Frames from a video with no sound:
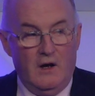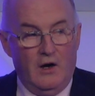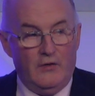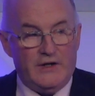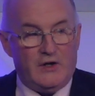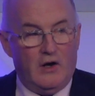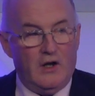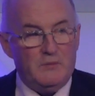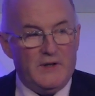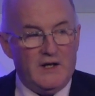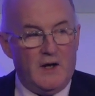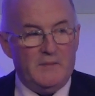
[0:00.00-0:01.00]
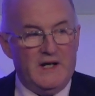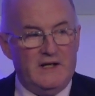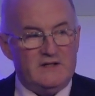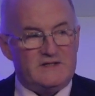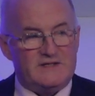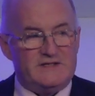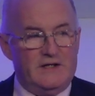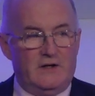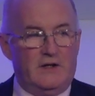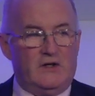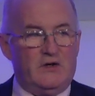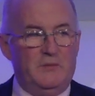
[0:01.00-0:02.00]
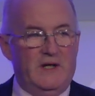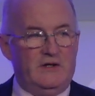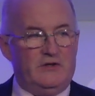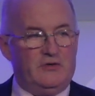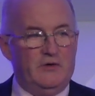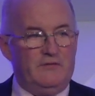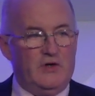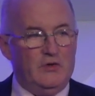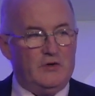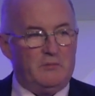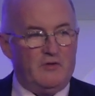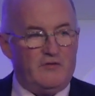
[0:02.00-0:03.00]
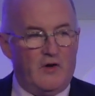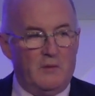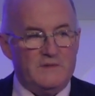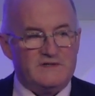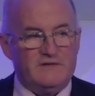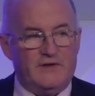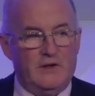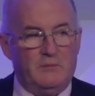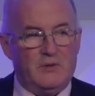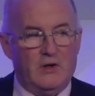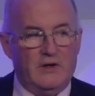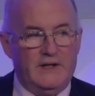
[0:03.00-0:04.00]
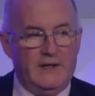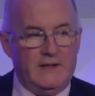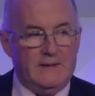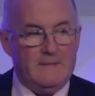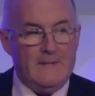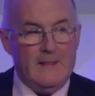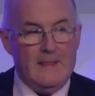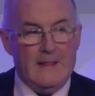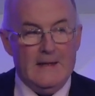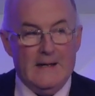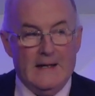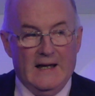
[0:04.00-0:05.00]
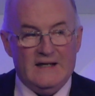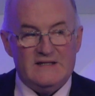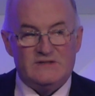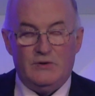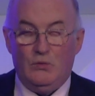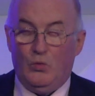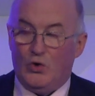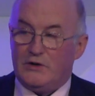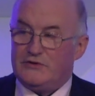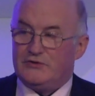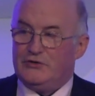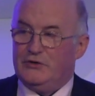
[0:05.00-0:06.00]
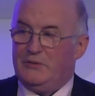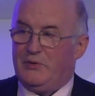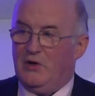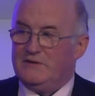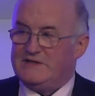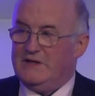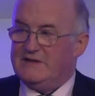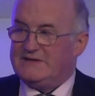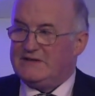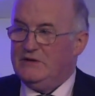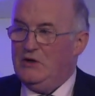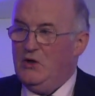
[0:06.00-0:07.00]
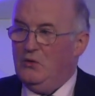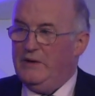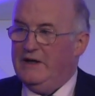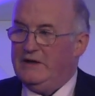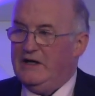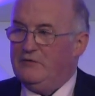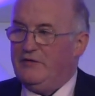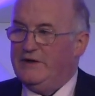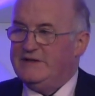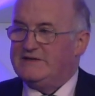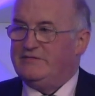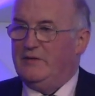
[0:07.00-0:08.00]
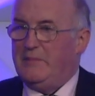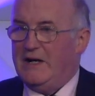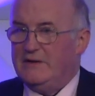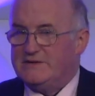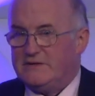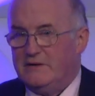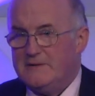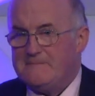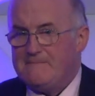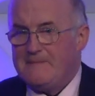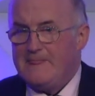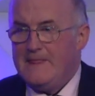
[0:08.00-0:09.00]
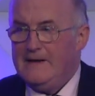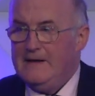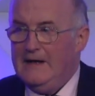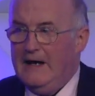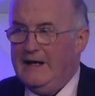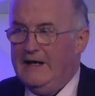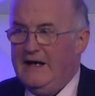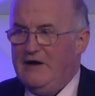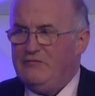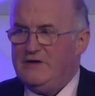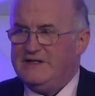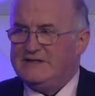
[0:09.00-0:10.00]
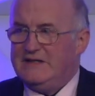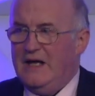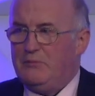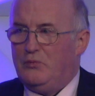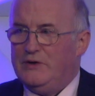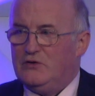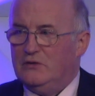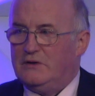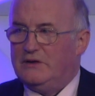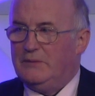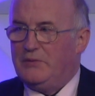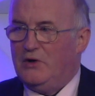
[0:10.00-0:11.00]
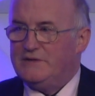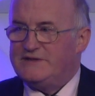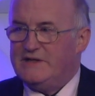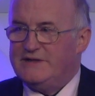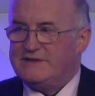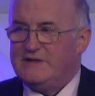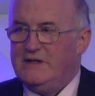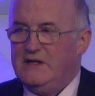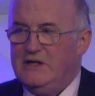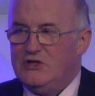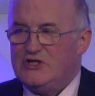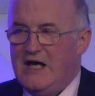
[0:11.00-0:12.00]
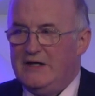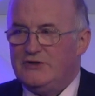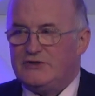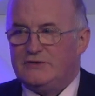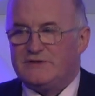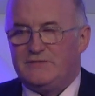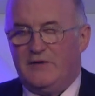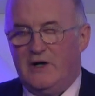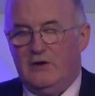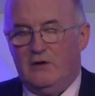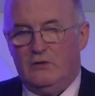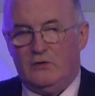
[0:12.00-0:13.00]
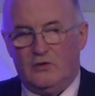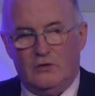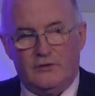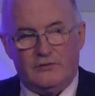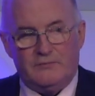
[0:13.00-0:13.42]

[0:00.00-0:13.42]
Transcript: I recall being nominated to sit on a committee to review the performance of an employee. And as we worked through the process, we had the advice of a barrister. And in every step we took in the process, he challenged us for our own good.